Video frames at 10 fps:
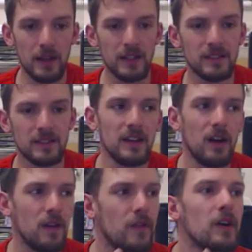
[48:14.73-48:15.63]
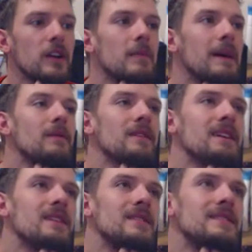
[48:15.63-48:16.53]
because the thing I find about with
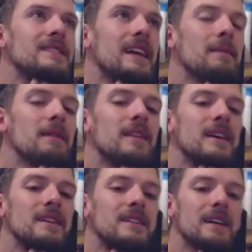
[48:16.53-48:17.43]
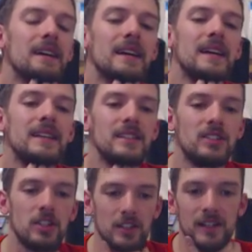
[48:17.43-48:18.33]
Kill Team and things is it
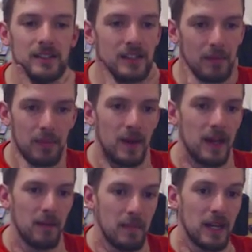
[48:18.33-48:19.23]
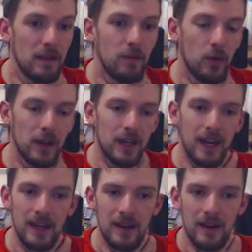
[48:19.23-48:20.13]
just ends up being mini 40k,